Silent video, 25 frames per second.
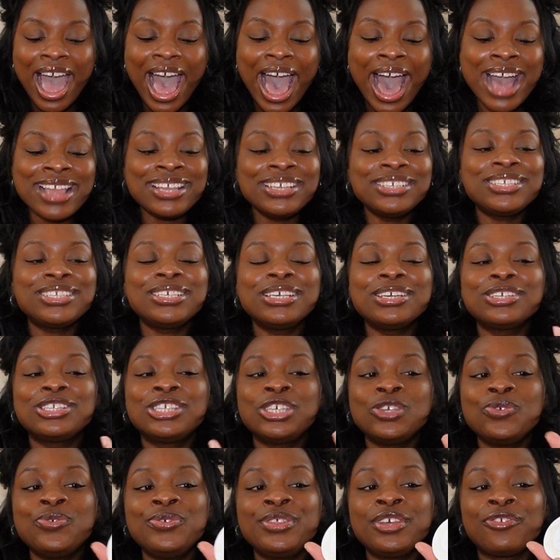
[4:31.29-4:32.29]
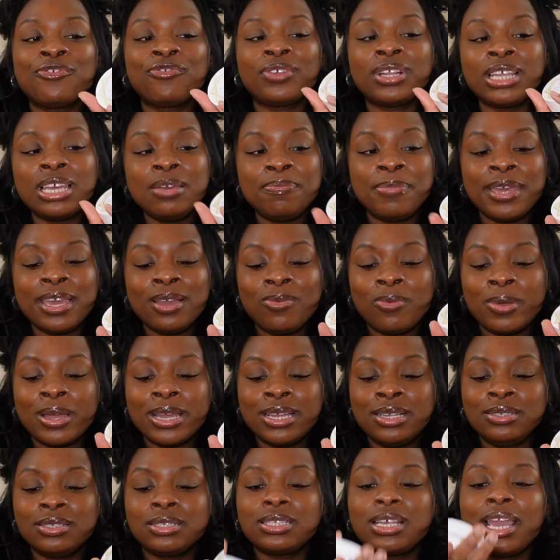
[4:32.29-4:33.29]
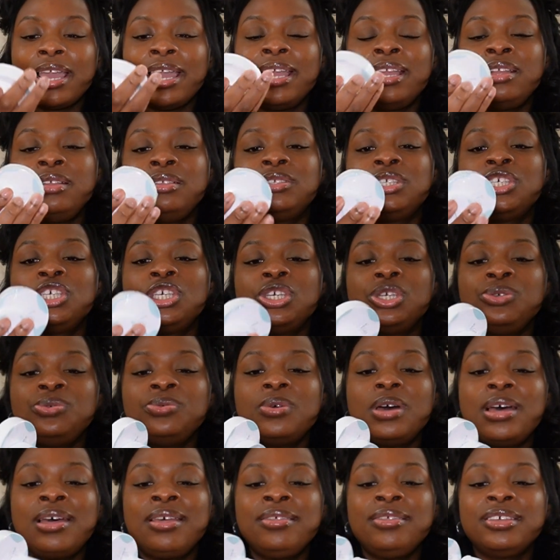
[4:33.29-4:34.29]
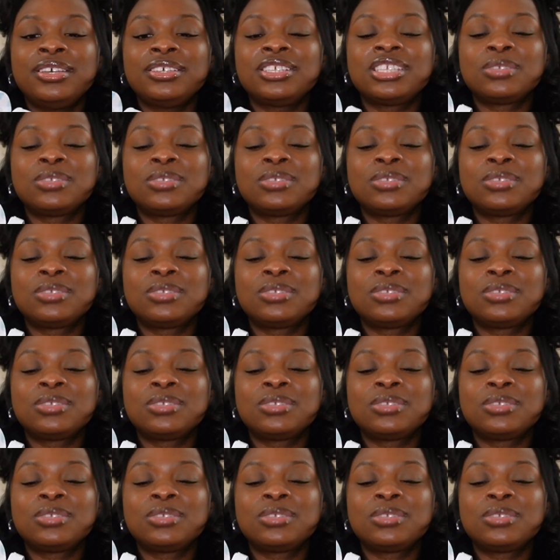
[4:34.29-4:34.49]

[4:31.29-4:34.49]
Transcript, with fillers: I just took two of the really big ones and two of the